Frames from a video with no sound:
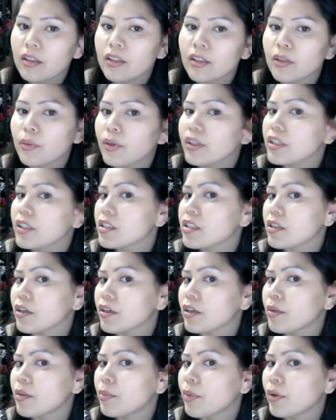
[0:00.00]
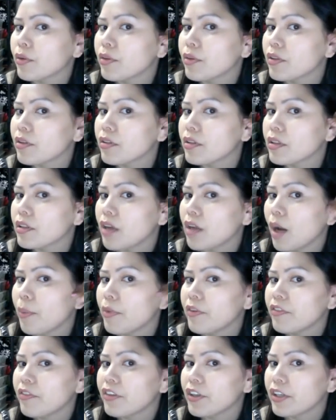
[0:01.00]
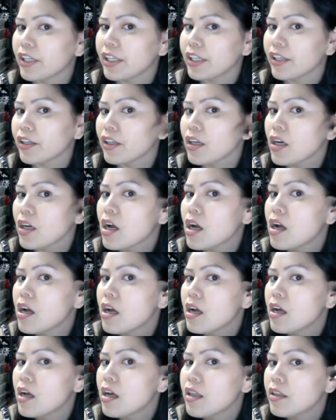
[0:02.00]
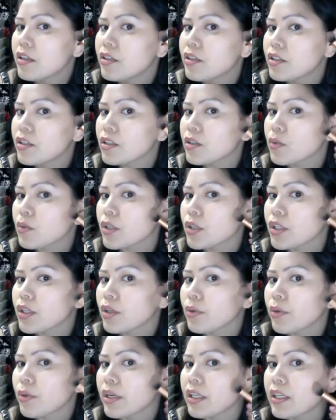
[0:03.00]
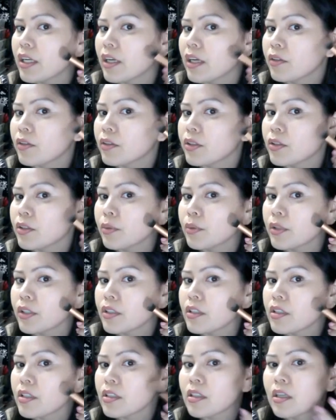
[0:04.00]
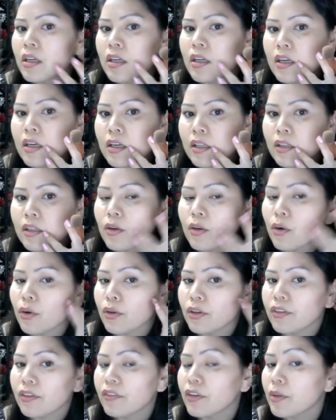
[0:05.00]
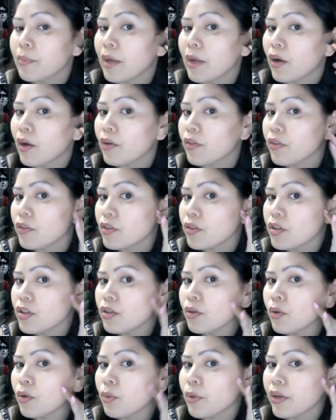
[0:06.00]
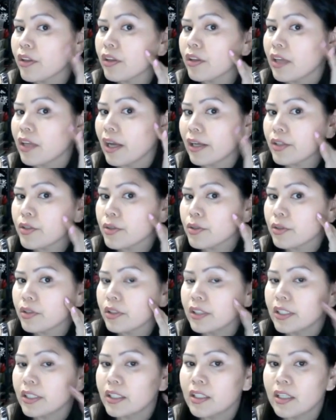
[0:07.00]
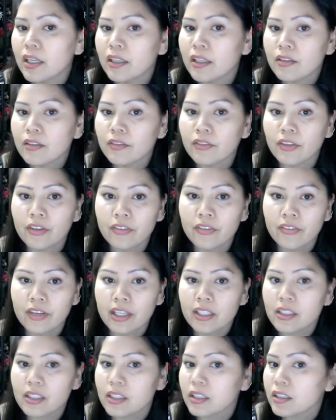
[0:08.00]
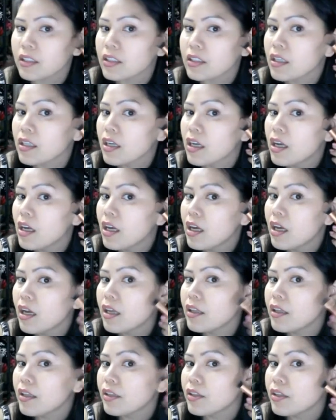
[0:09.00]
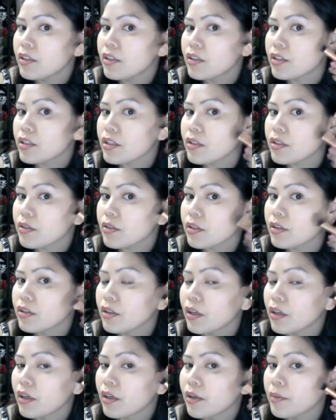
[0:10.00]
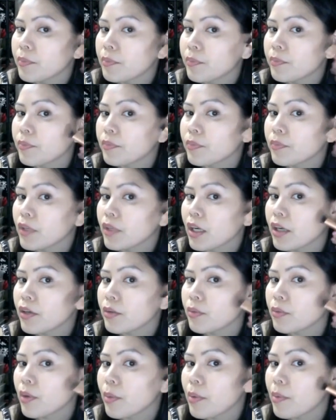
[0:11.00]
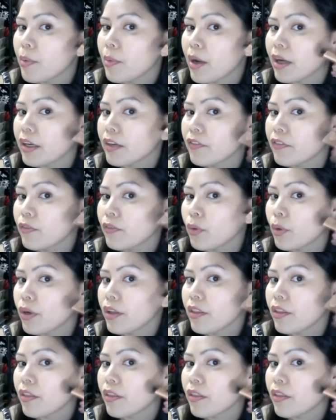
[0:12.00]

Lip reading: want to start about the top of your ear, and then just work your way down towards the corner of your mouth, you know, where the natural indent of your face is. And then you just kind of rub it back and forth.